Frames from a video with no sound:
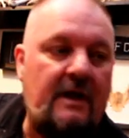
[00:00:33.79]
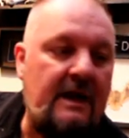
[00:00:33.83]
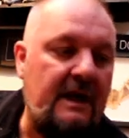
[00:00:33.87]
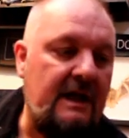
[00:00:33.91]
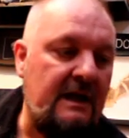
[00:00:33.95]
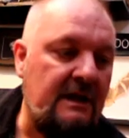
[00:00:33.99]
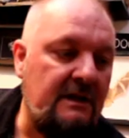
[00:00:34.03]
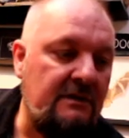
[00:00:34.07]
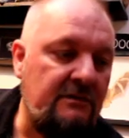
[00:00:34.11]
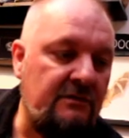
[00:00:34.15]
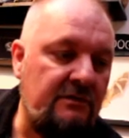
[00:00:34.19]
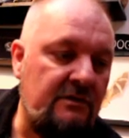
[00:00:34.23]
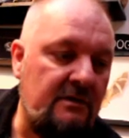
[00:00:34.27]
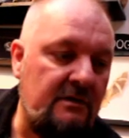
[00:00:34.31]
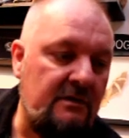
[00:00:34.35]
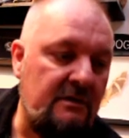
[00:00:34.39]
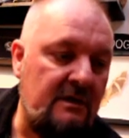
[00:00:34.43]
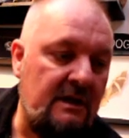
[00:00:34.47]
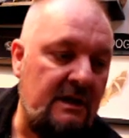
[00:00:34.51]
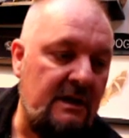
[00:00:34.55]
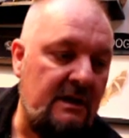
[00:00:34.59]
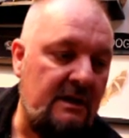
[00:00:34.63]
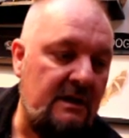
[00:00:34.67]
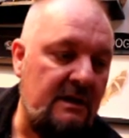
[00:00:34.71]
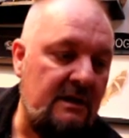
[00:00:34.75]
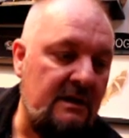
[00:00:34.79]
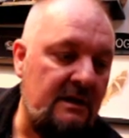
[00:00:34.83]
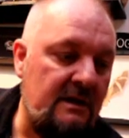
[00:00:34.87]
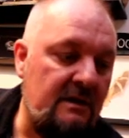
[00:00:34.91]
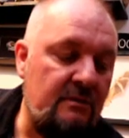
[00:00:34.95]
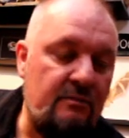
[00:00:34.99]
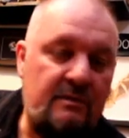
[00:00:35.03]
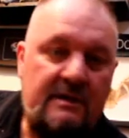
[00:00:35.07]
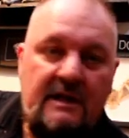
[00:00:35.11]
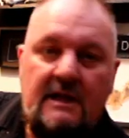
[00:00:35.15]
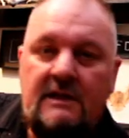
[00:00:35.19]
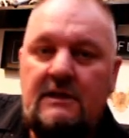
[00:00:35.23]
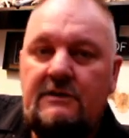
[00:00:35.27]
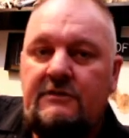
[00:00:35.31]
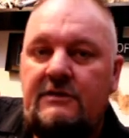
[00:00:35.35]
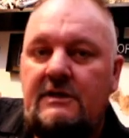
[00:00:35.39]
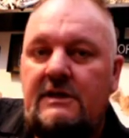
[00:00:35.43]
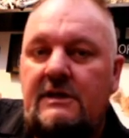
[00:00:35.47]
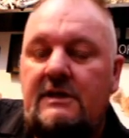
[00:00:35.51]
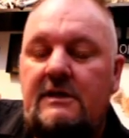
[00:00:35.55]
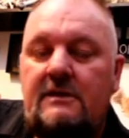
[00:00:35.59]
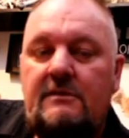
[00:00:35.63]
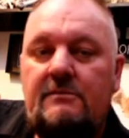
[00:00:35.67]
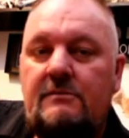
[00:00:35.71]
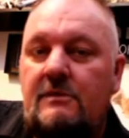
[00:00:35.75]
And in reality,